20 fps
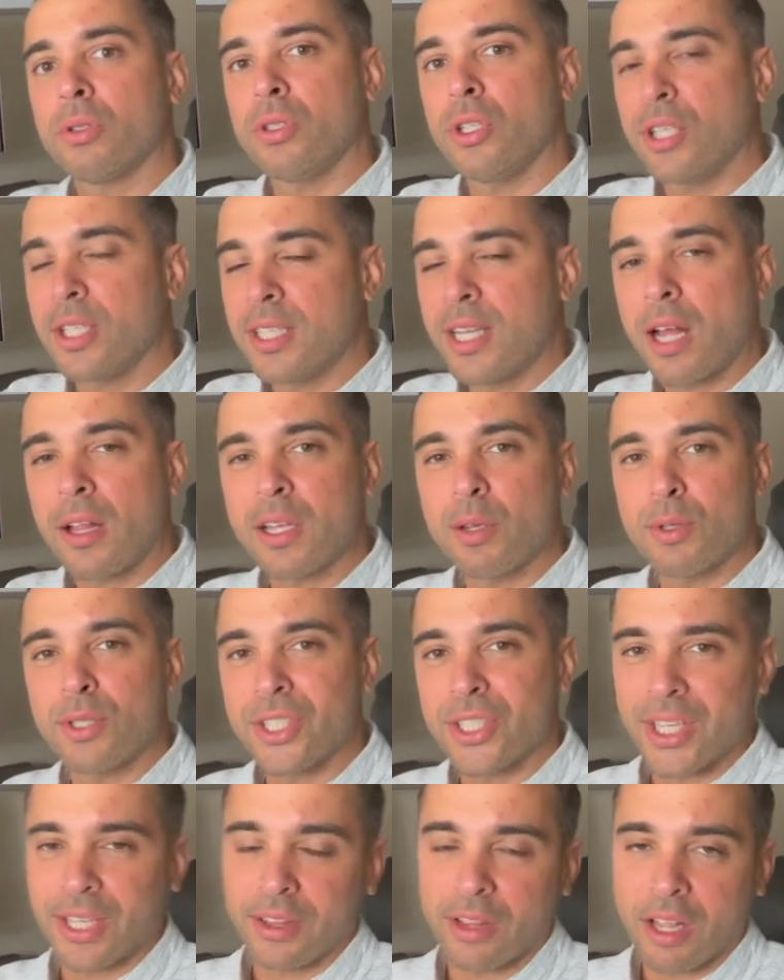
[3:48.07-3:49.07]
you could tell he was
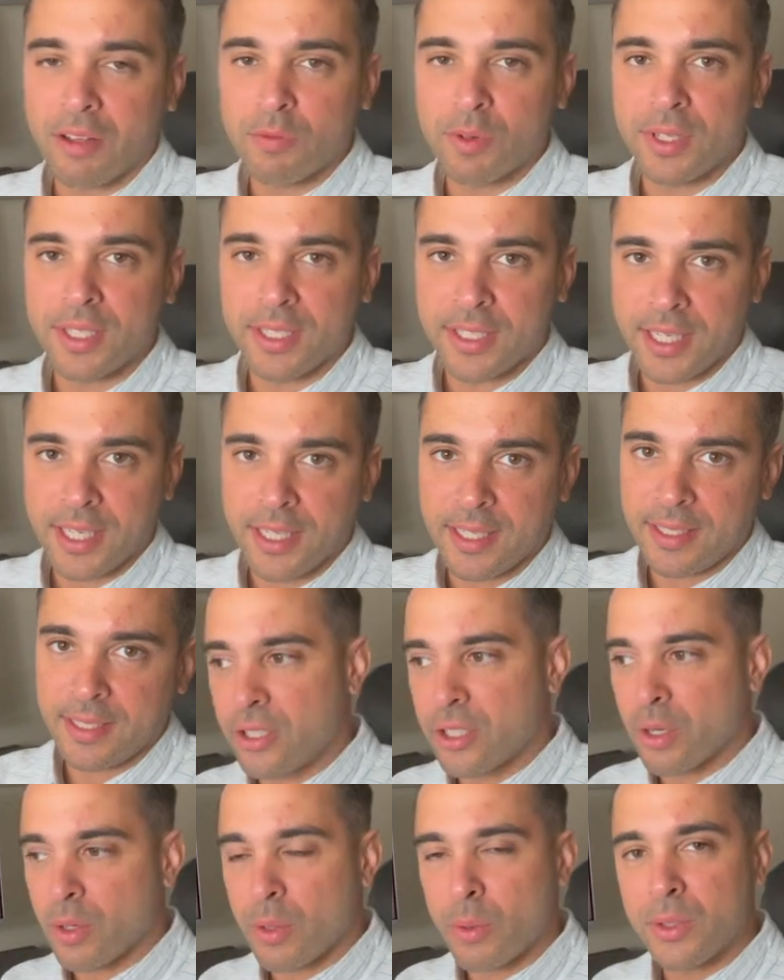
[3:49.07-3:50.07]
just in love with his kids
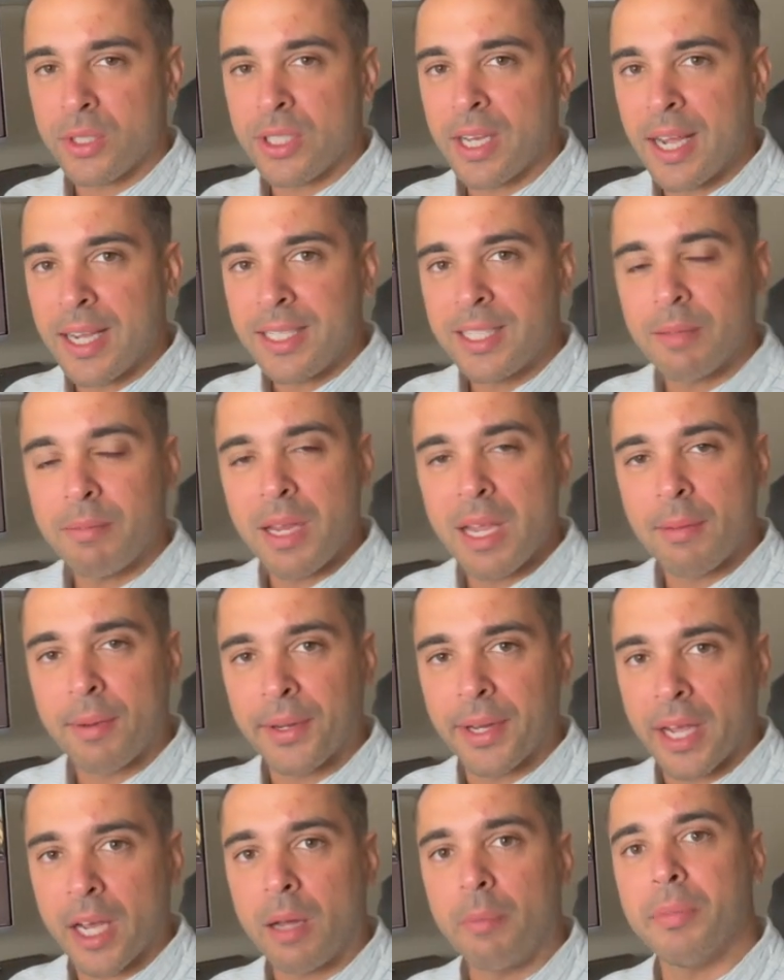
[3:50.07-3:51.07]
so it was nice to be able
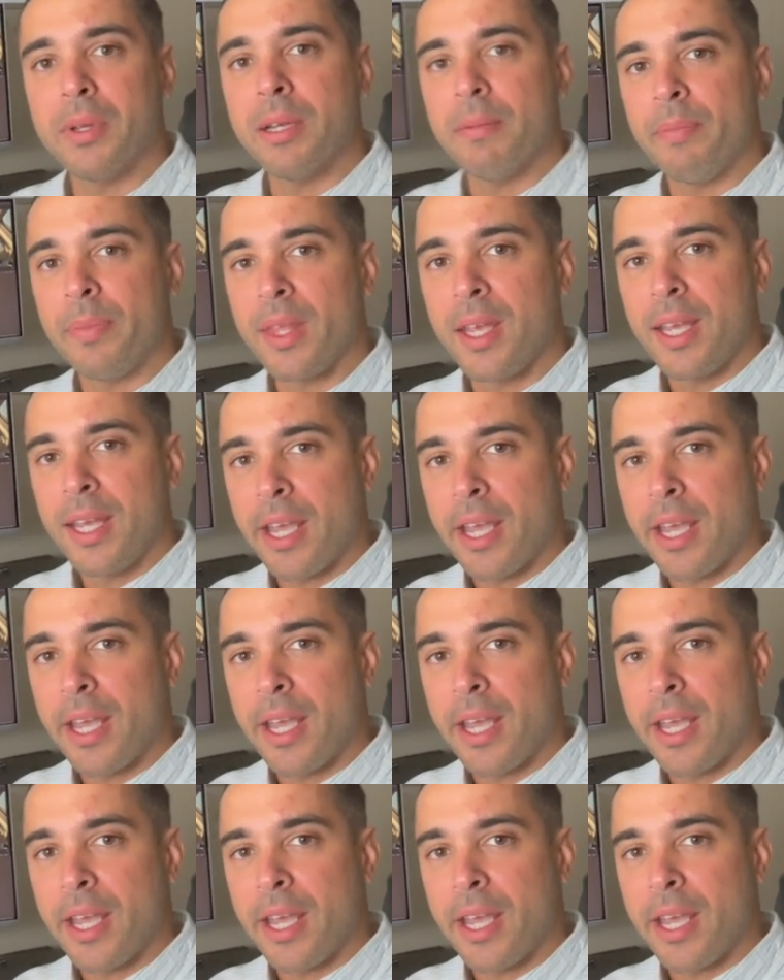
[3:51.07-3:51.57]
to help him